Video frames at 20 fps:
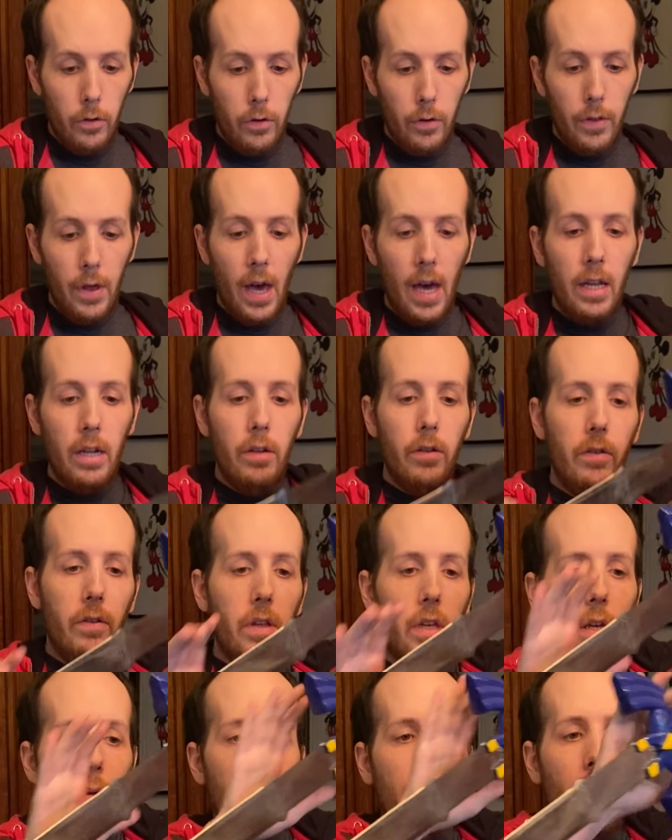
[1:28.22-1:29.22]
So that is
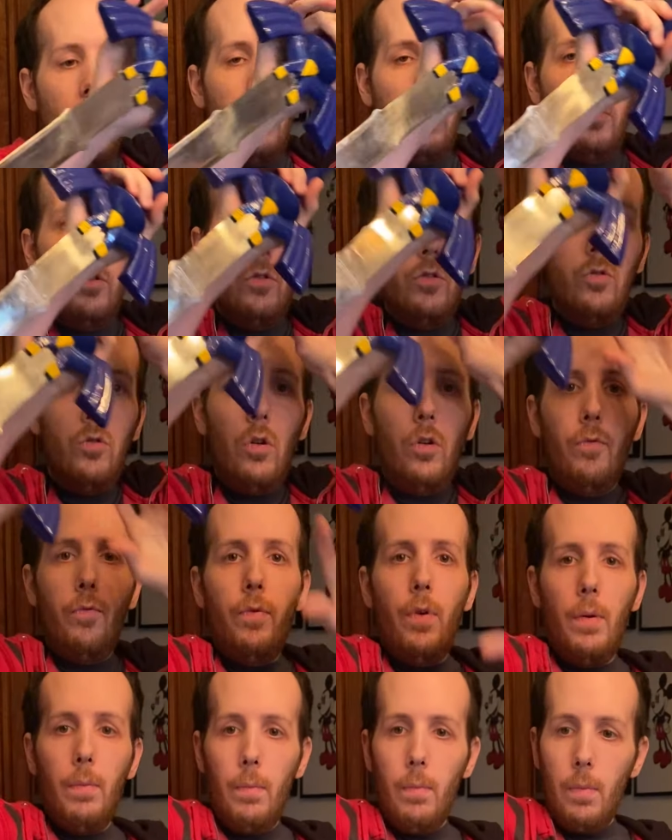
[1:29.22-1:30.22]
the Master Sword
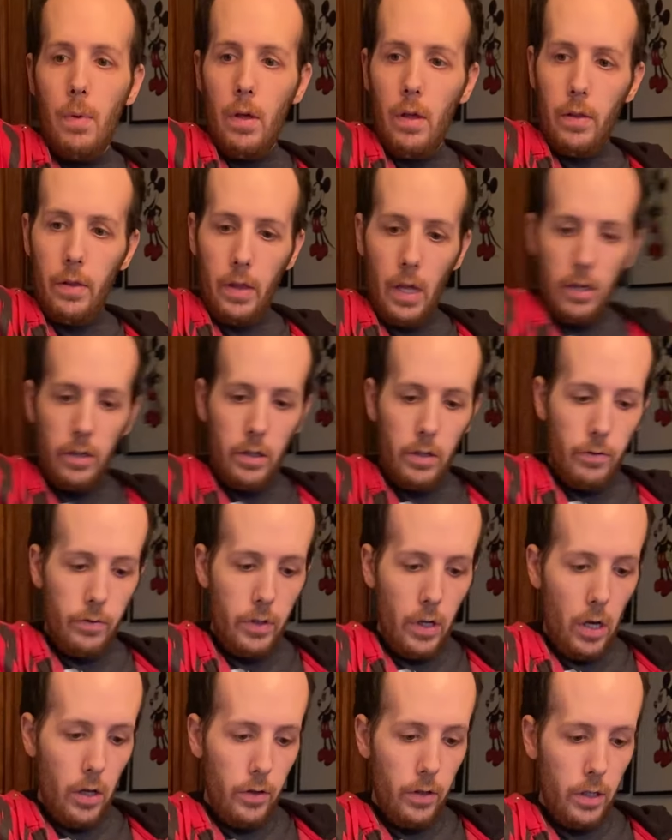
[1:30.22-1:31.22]
from Legend of
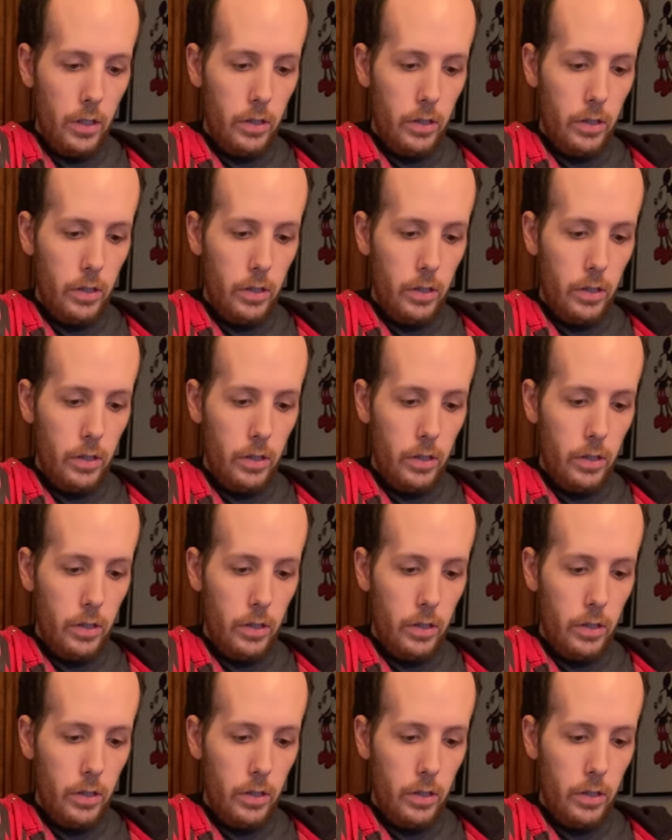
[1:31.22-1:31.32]
Zelda.